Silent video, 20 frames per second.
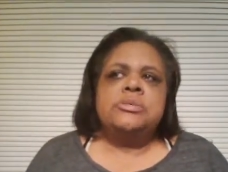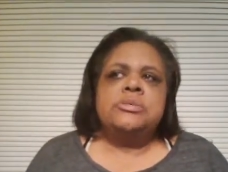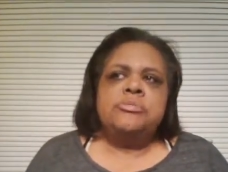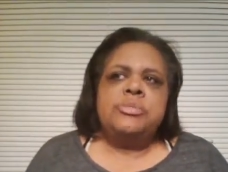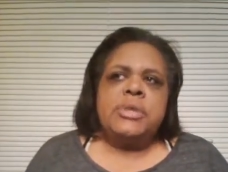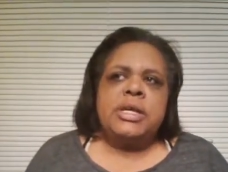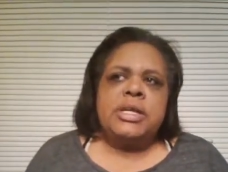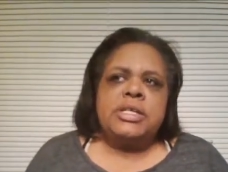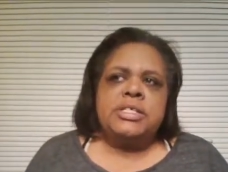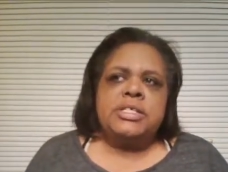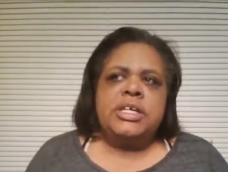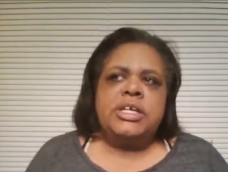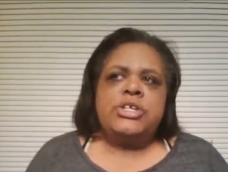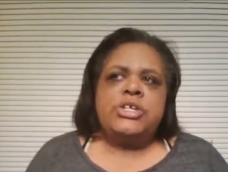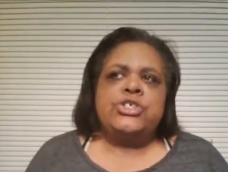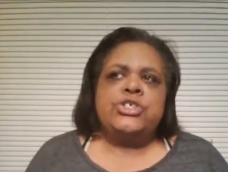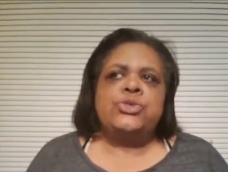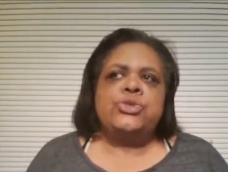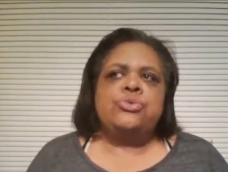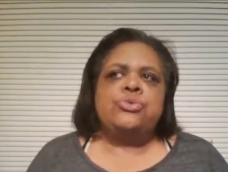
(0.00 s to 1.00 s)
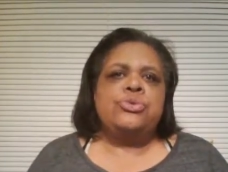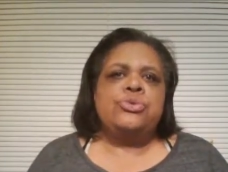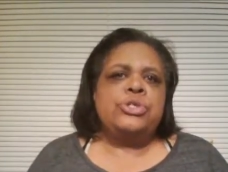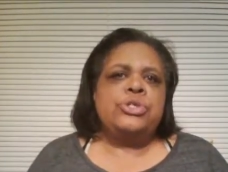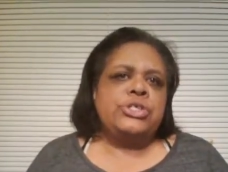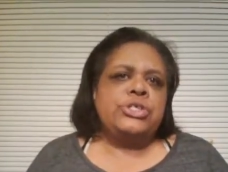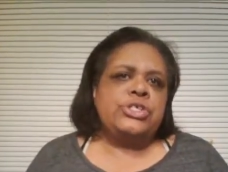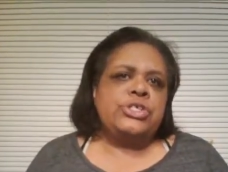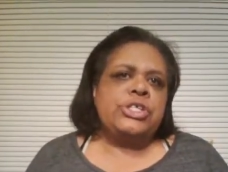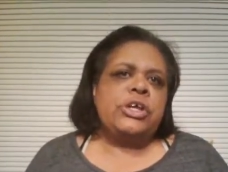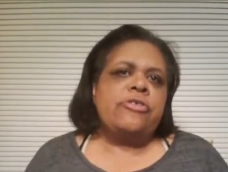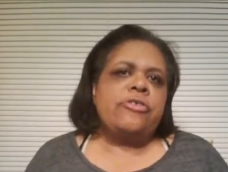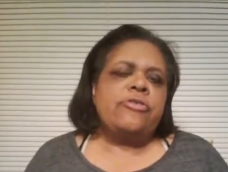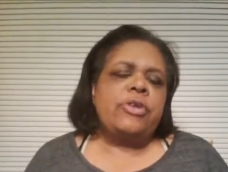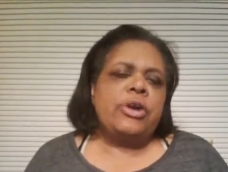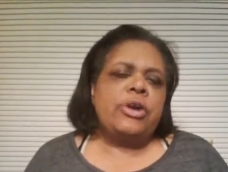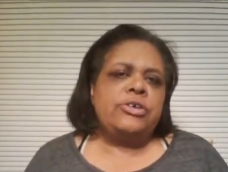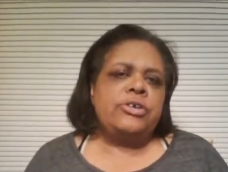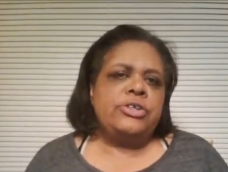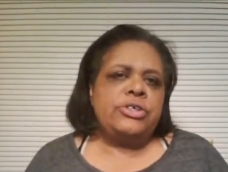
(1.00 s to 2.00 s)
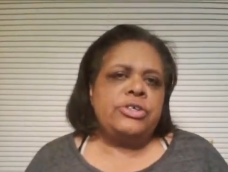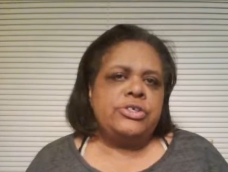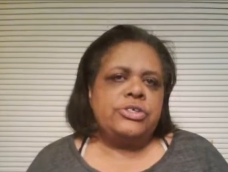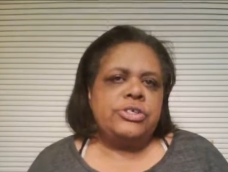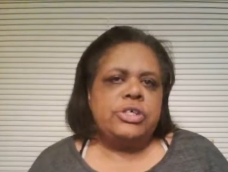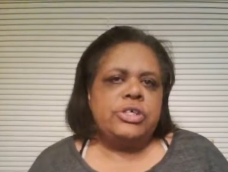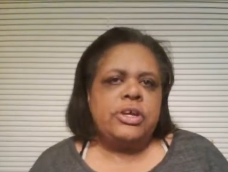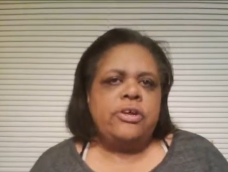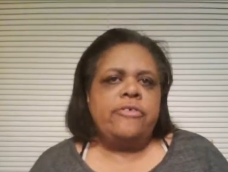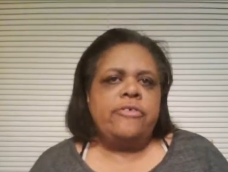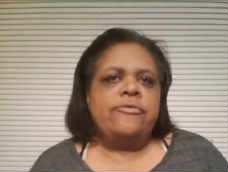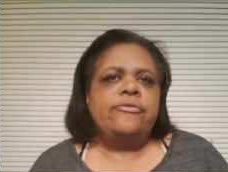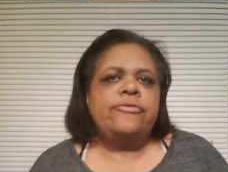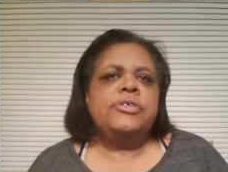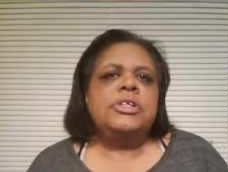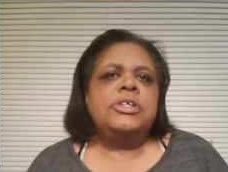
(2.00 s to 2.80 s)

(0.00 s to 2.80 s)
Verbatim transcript: Meditation, rooting yourself, grounding yourself,